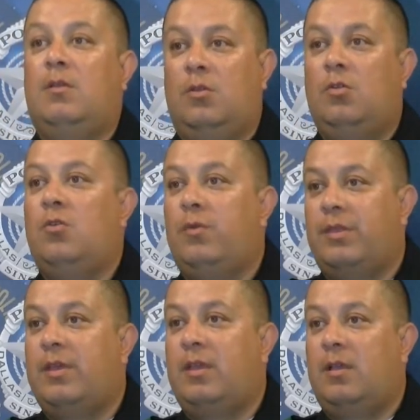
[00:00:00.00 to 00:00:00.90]
who we
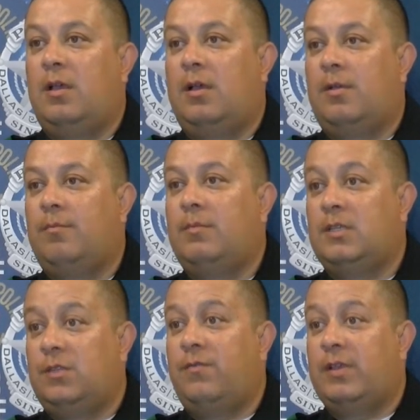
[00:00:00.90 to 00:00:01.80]
think uh,
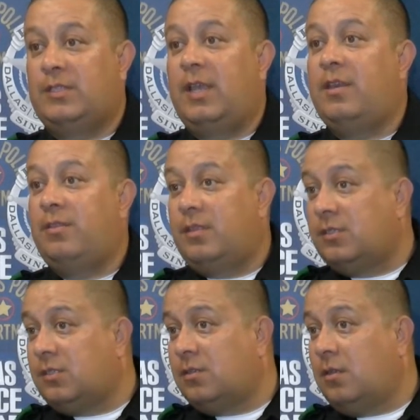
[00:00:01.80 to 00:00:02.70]
is investigating
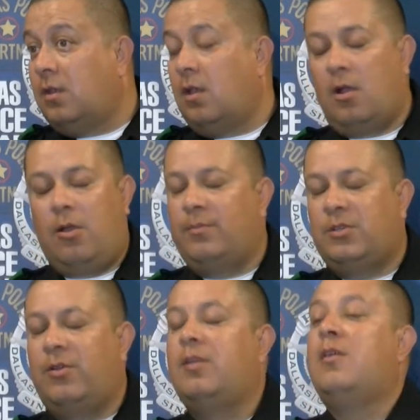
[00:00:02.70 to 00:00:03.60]
this, or I'm
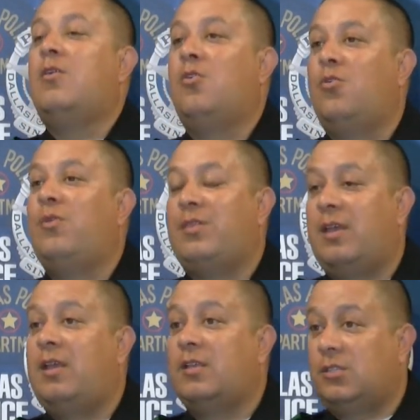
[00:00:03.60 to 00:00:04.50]
sorry, who we
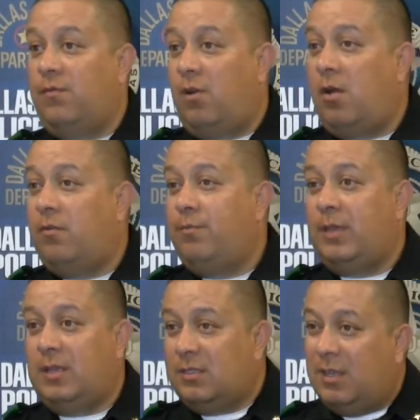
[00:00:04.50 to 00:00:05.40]
think is involved,
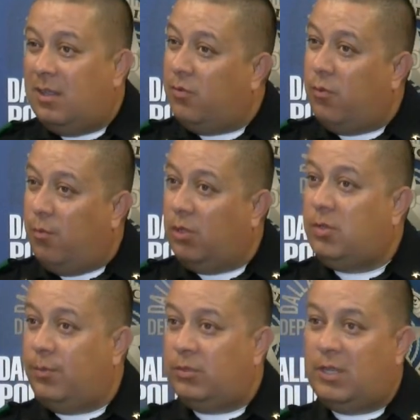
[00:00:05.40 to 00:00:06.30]
because again, there were
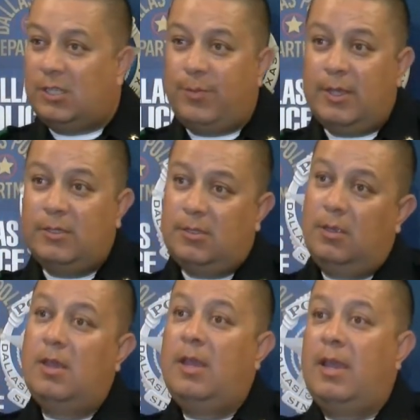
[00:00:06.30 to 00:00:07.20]
multiple suspects,
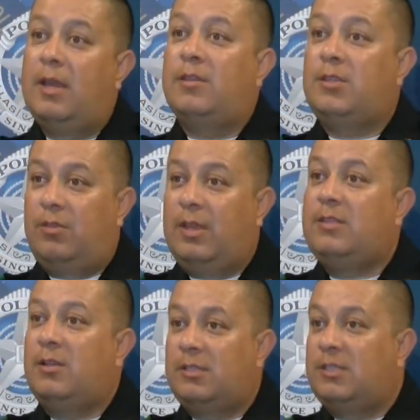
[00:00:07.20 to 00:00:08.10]
and until they
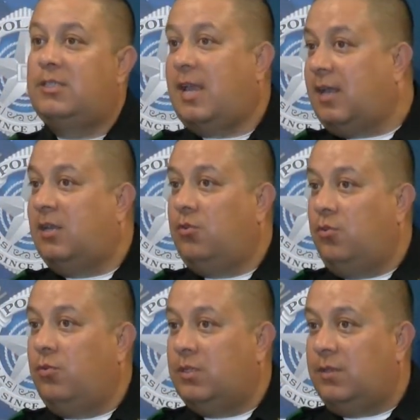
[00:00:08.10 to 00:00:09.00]
tell us exactly
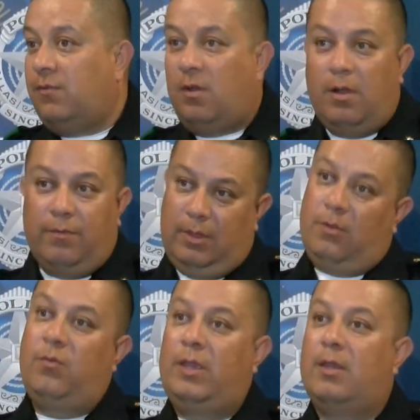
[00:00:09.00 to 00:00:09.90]
who is involved,
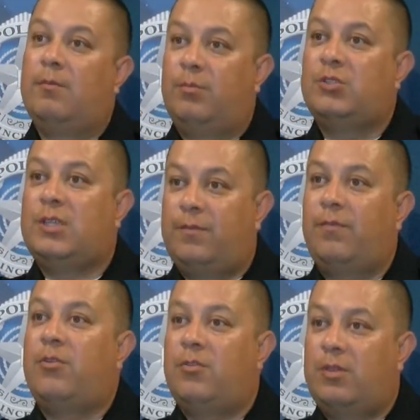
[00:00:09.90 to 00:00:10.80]
then we can proceed
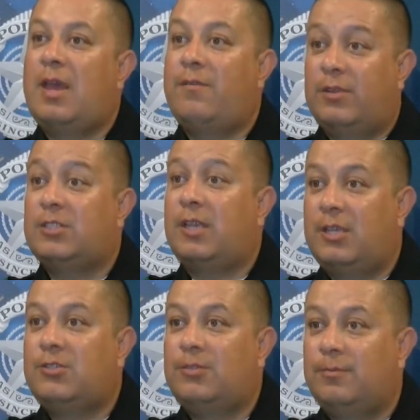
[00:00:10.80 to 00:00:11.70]
further in that
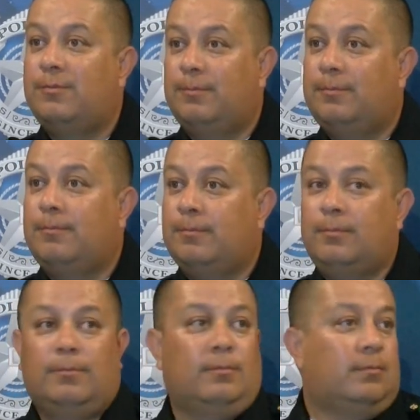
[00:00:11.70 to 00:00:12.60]
investigation. Thank
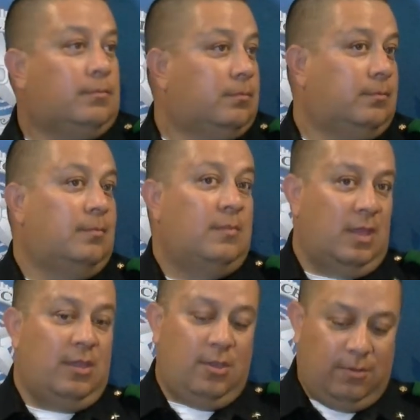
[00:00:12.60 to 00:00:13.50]
you. Thank, thanks, Chief.
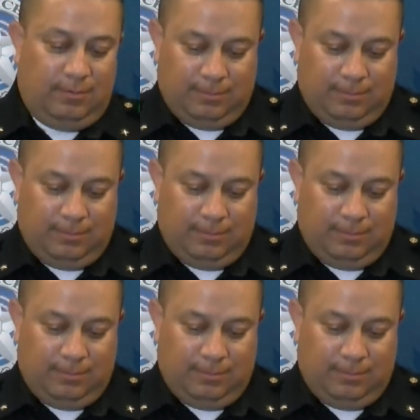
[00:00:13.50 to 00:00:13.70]
Thank you